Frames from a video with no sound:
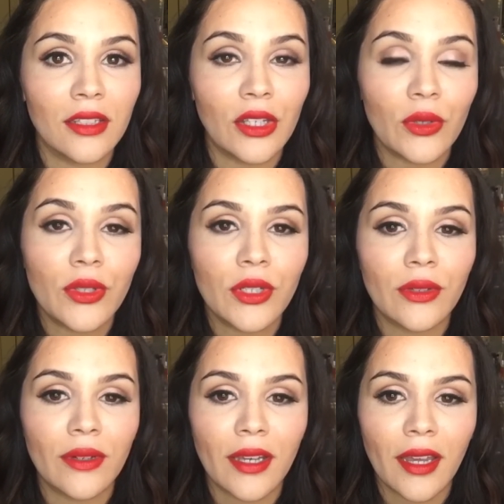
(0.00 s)
used
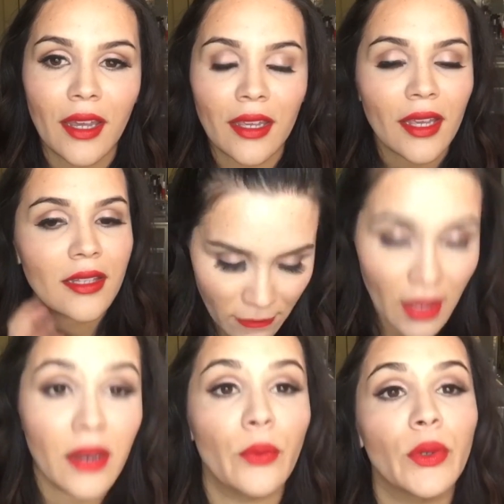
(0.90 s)
to it. It gets
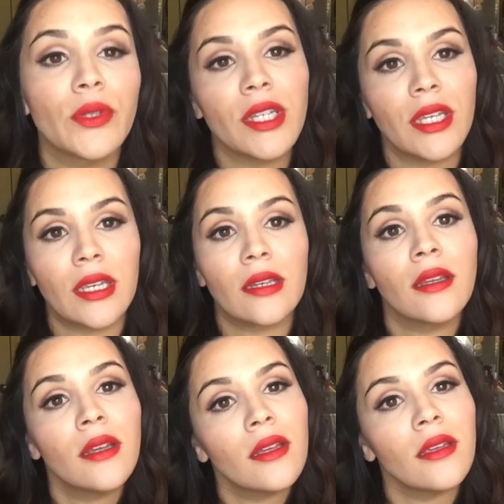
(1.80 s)
in a routine.
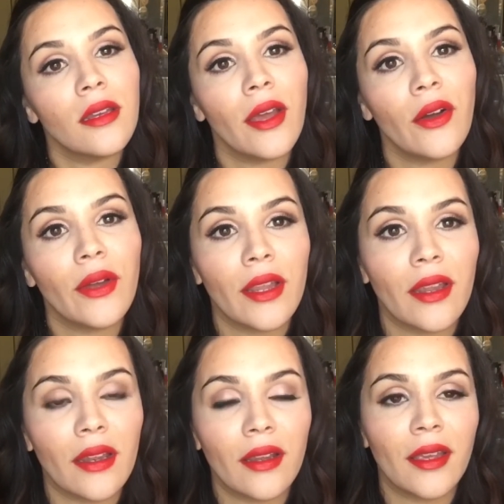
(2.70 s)

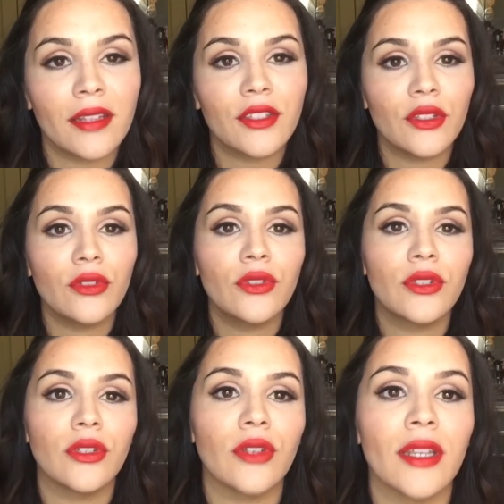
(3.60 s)
It gets used
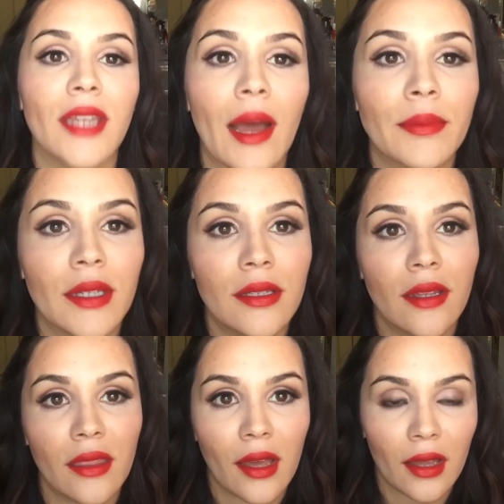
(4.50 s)
to, adapted
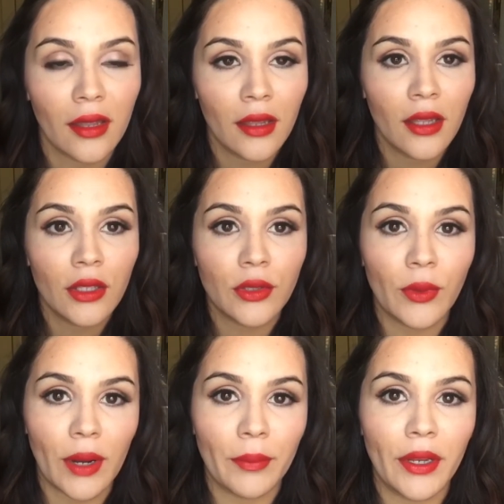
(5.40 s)
to that, to
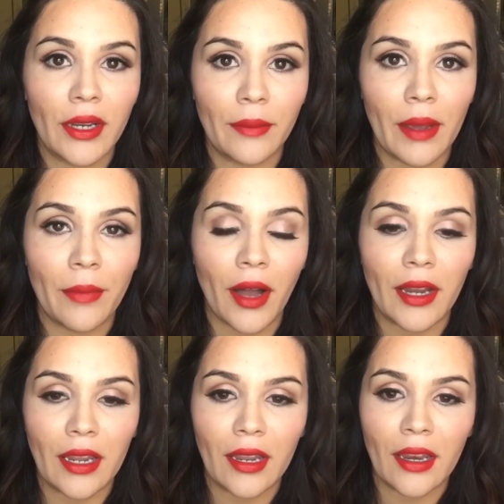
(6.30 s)
what I'm putting in my
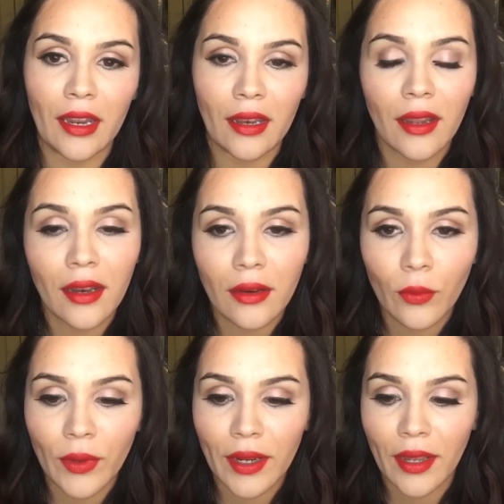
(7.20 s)
body. And then
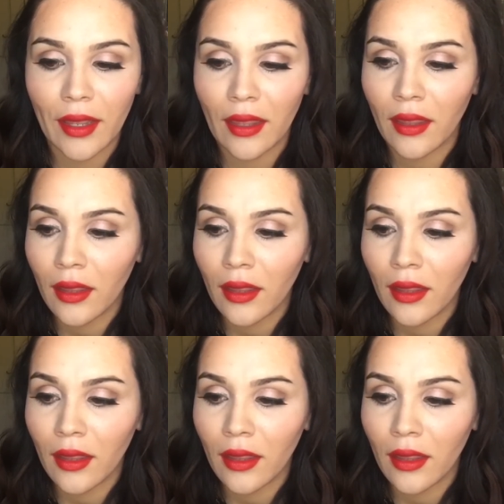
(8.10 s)
when I